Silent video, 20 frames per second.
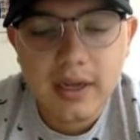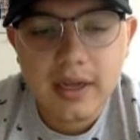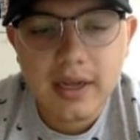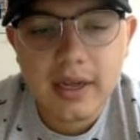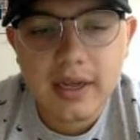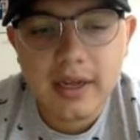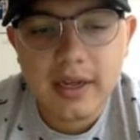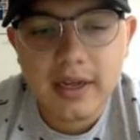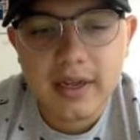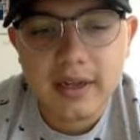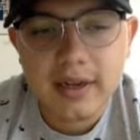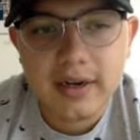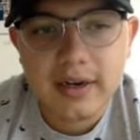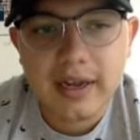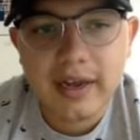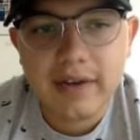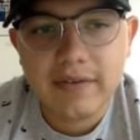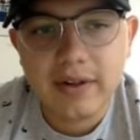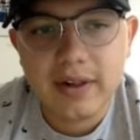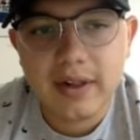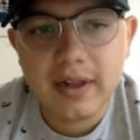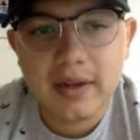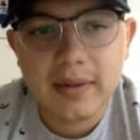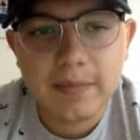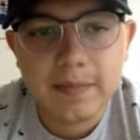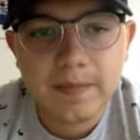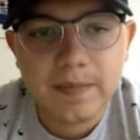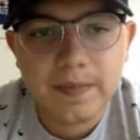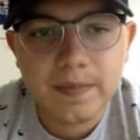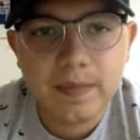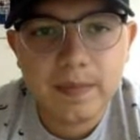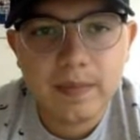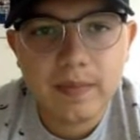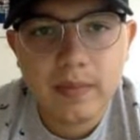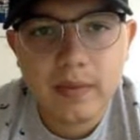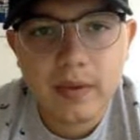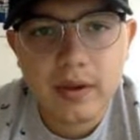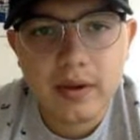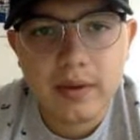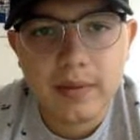and having them
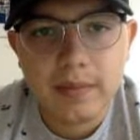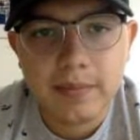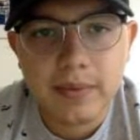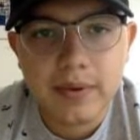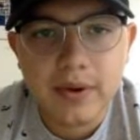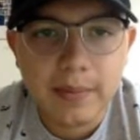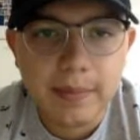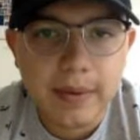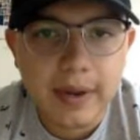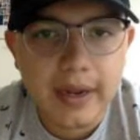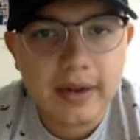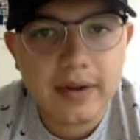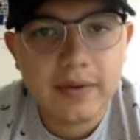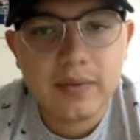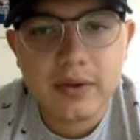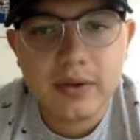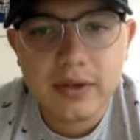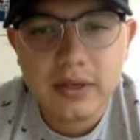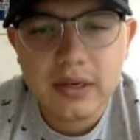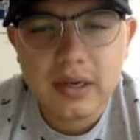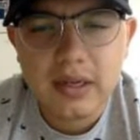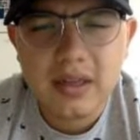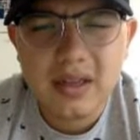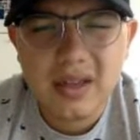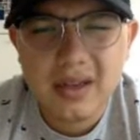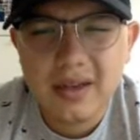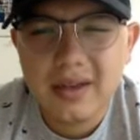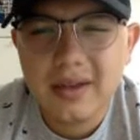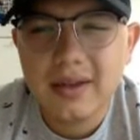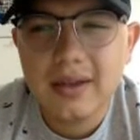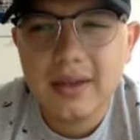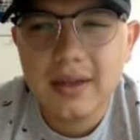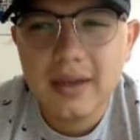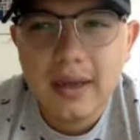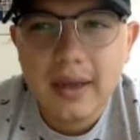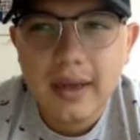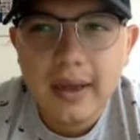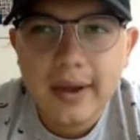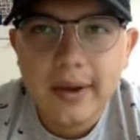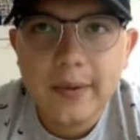put it back, which I think
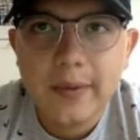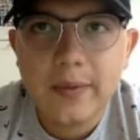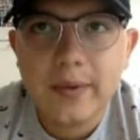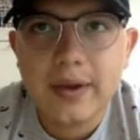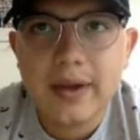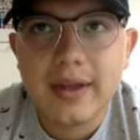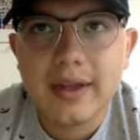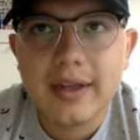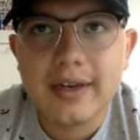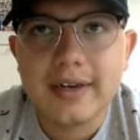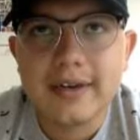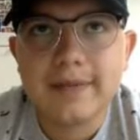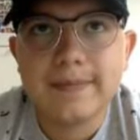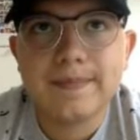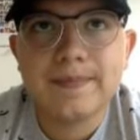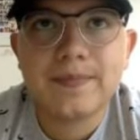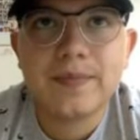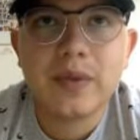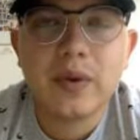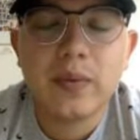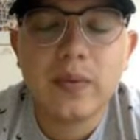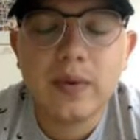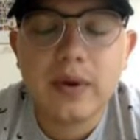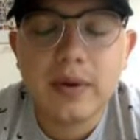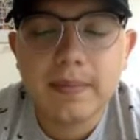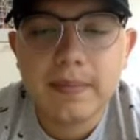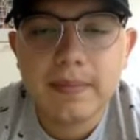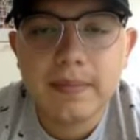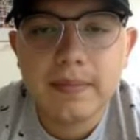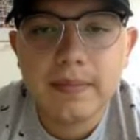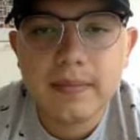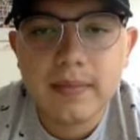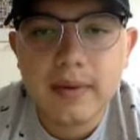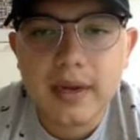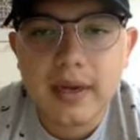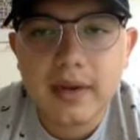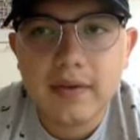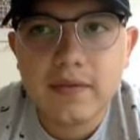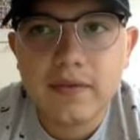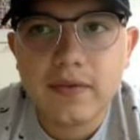when
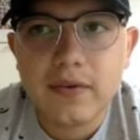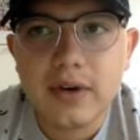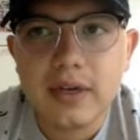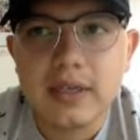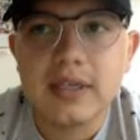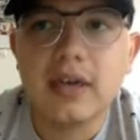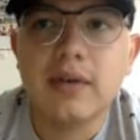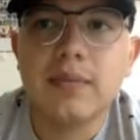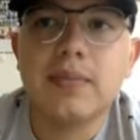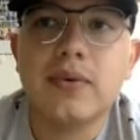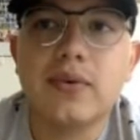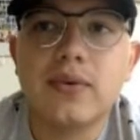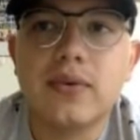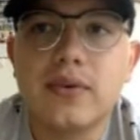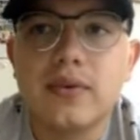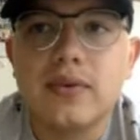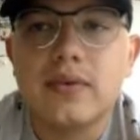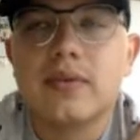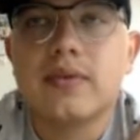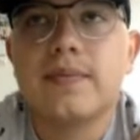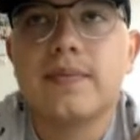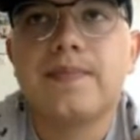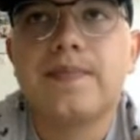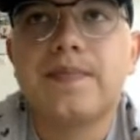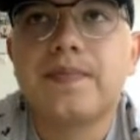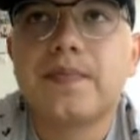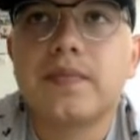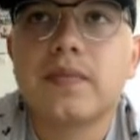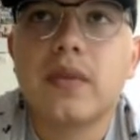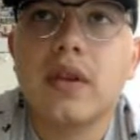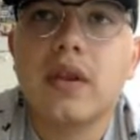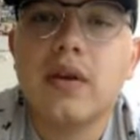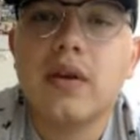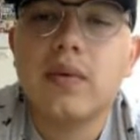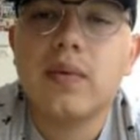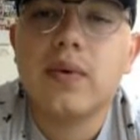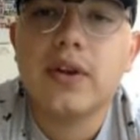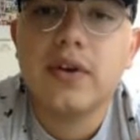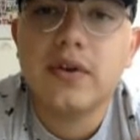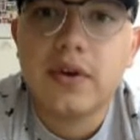like, for example,
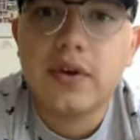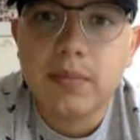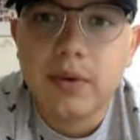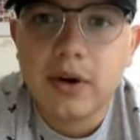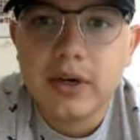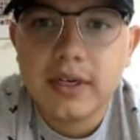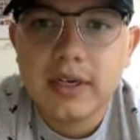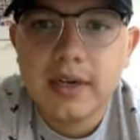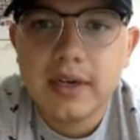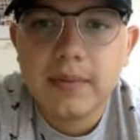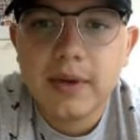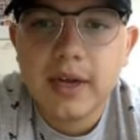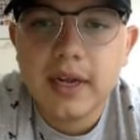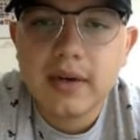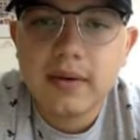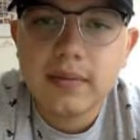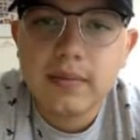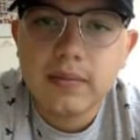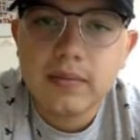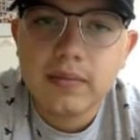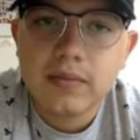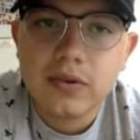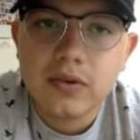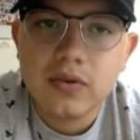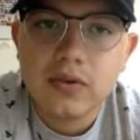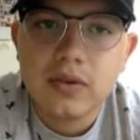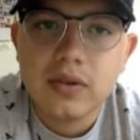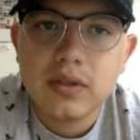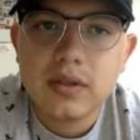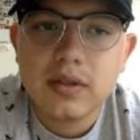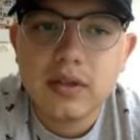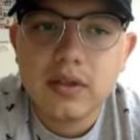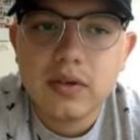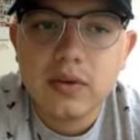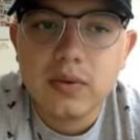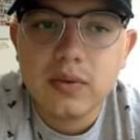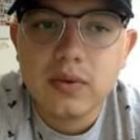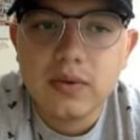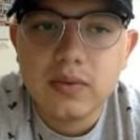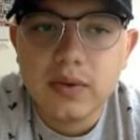when you're in marching band, most
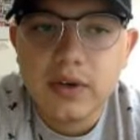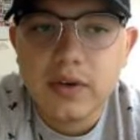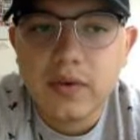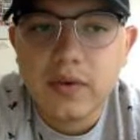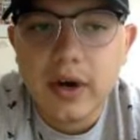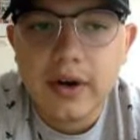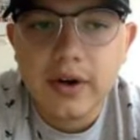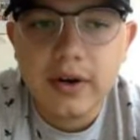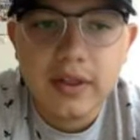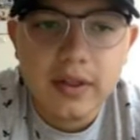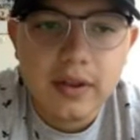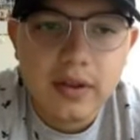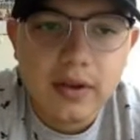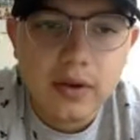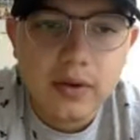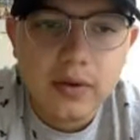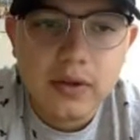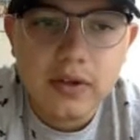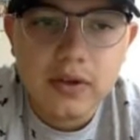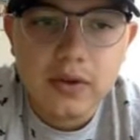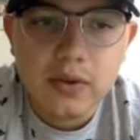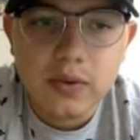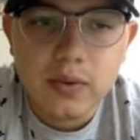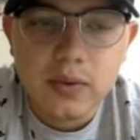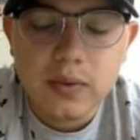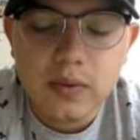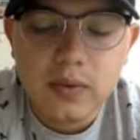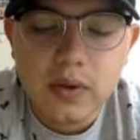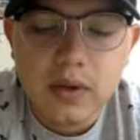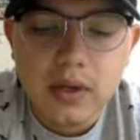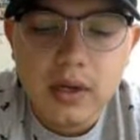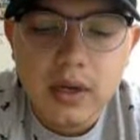schools require you to